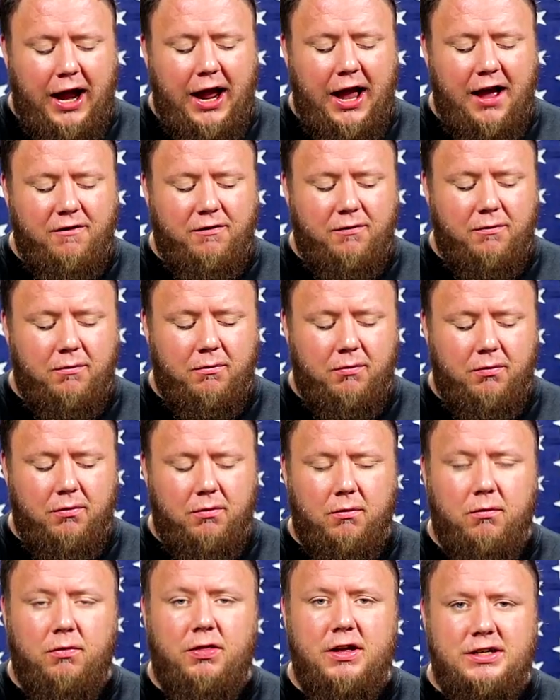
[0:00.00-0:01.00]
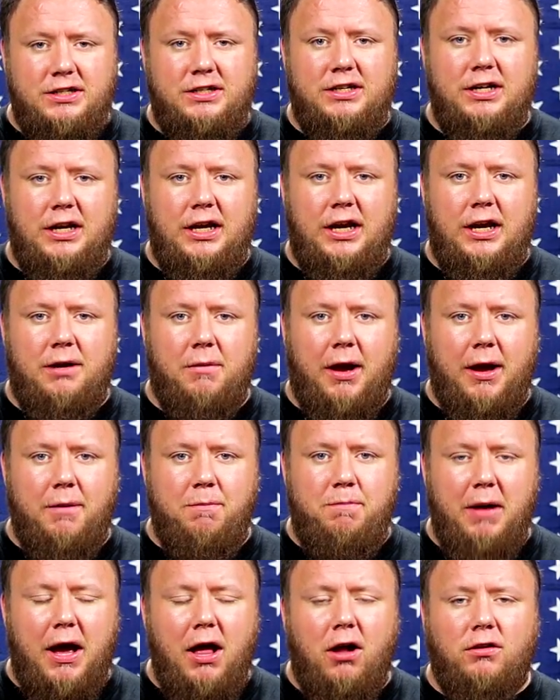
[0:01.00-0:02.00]
I have this sitting in my
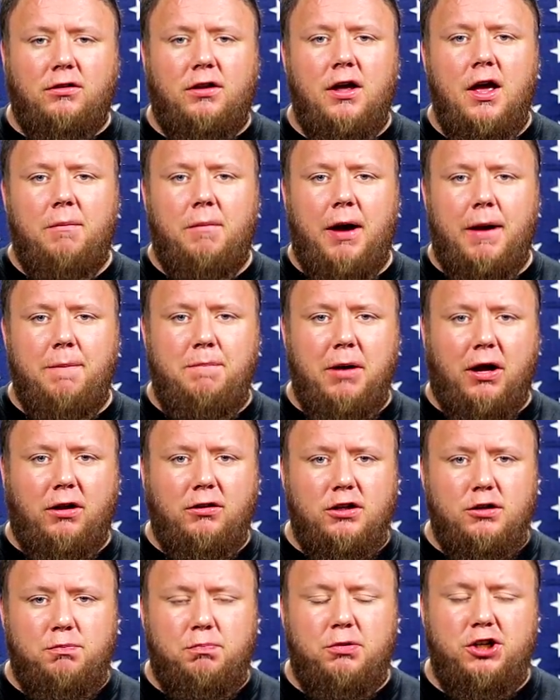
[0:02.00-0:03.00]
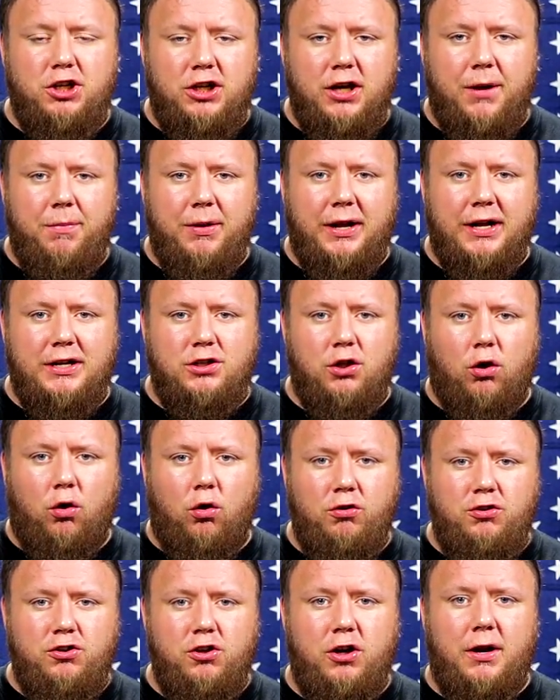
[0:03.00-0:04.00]
belt, my belt is pushing up against the
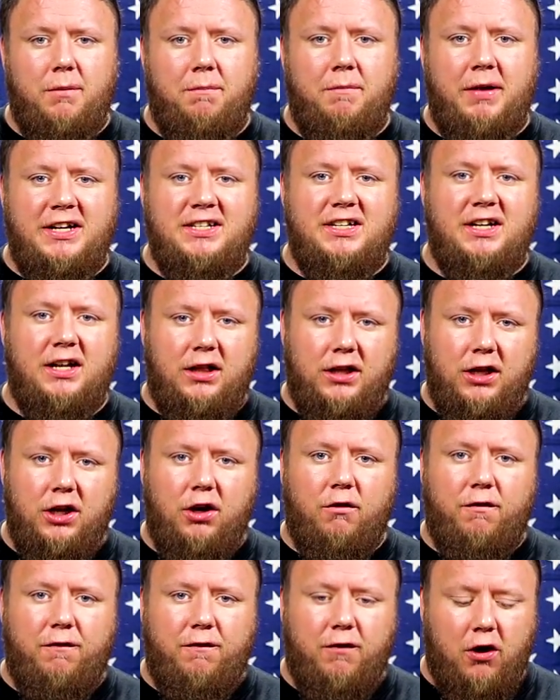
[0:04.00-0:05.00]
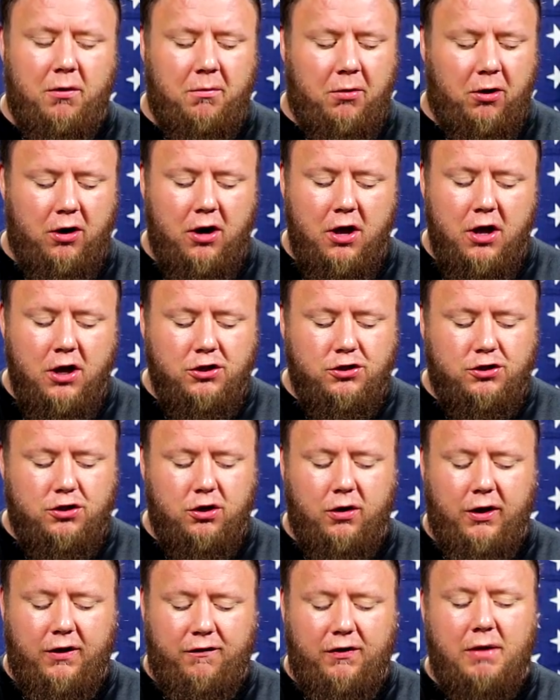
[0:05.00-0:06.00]
holster and it makes it a little firmer.
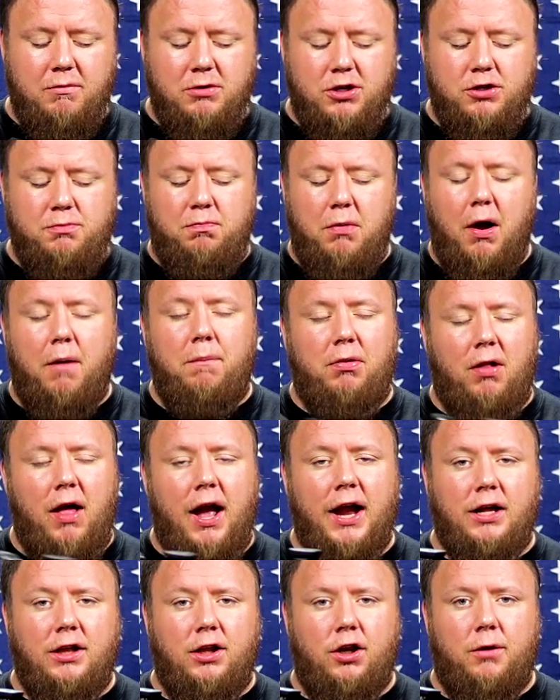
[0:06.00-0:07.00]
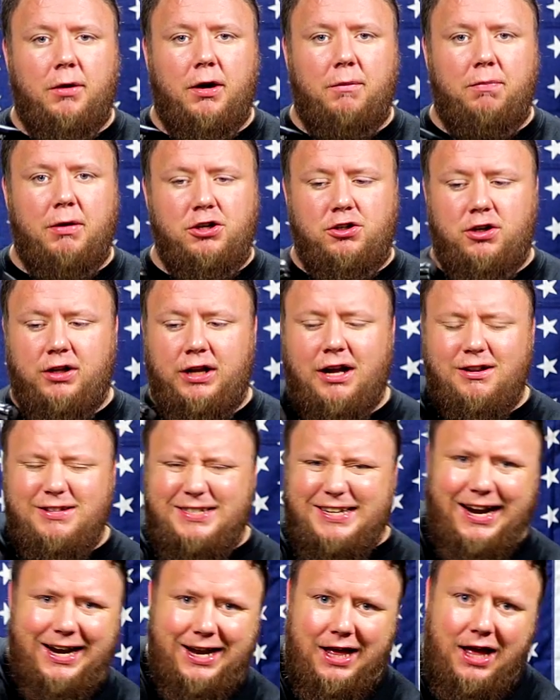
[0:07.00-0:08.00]
So if I'm just applying a little bit of pressure on the
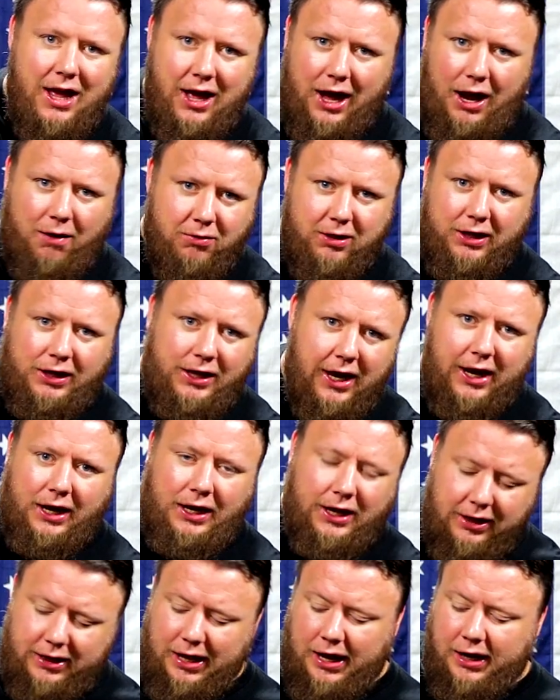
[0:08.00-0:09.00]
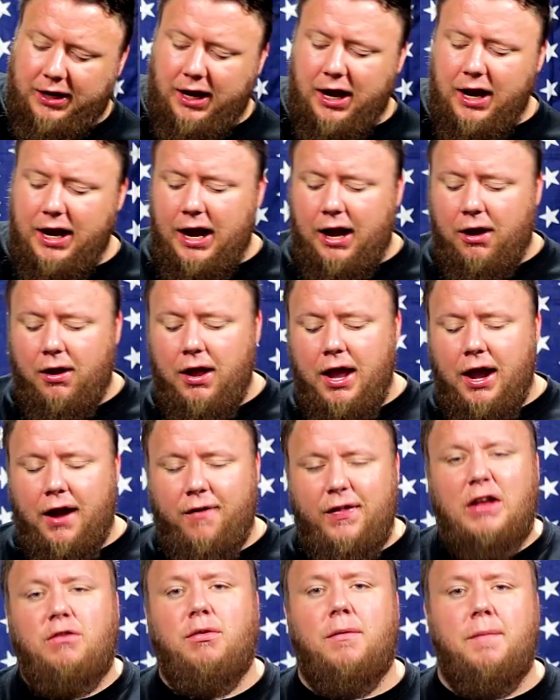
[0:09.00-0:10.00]
outside, I really can't get that gun out.
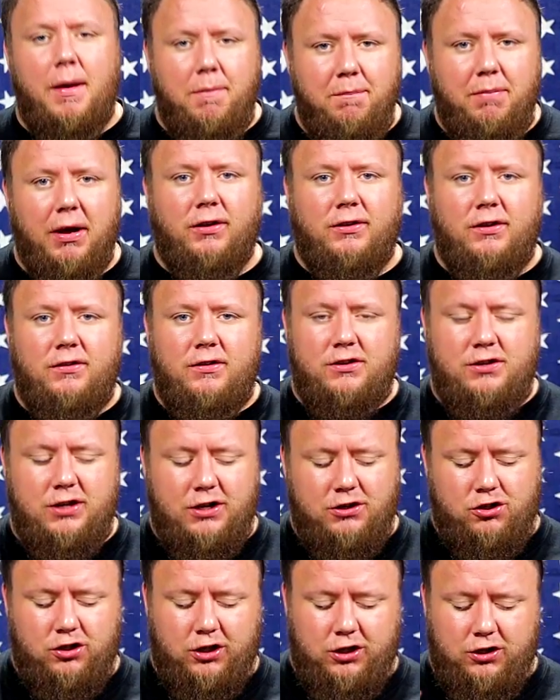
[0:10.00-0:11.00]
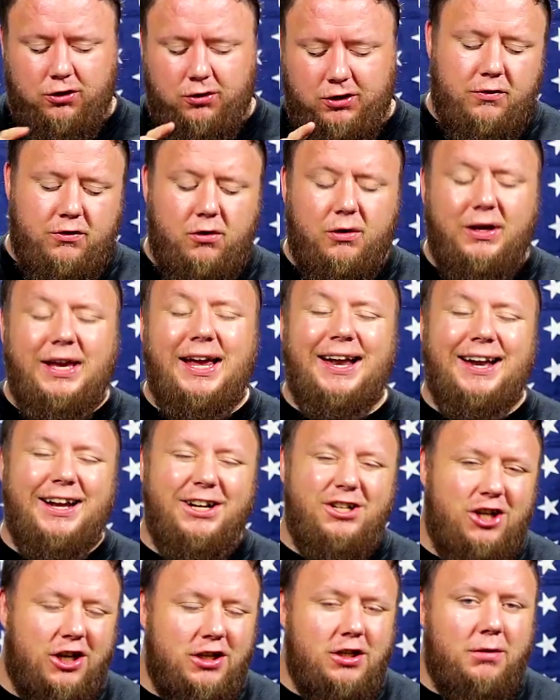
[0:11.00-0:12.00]
And that's what my belt is essentially doing. So again,
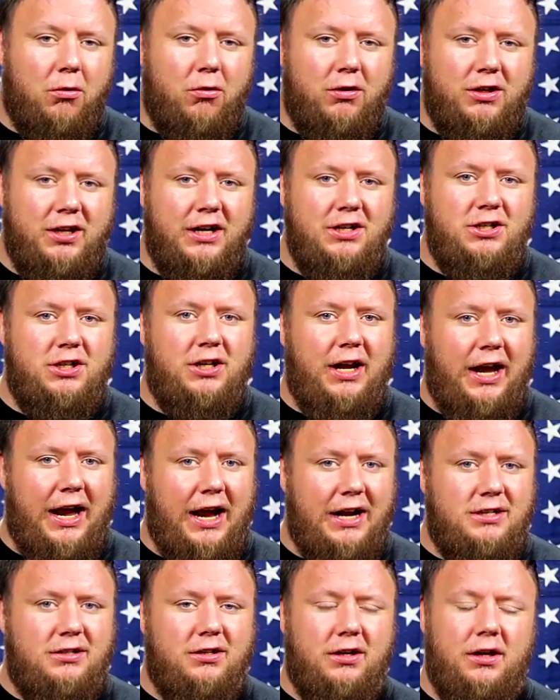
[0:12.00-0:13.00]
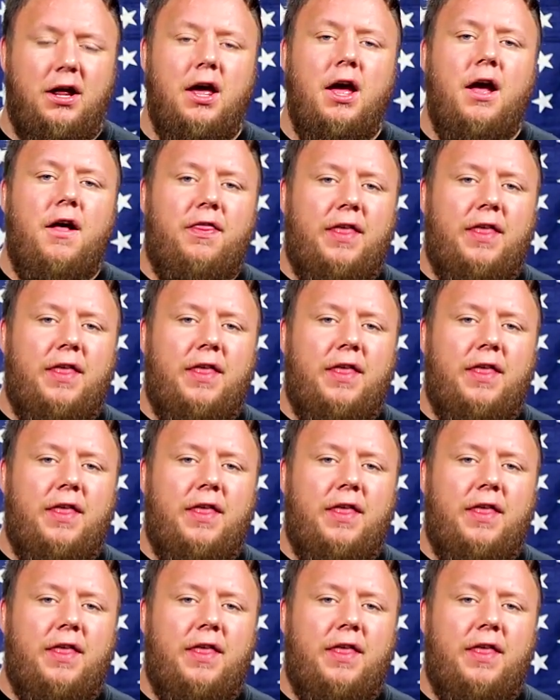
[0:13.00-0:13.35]
adjustable retention, excellent.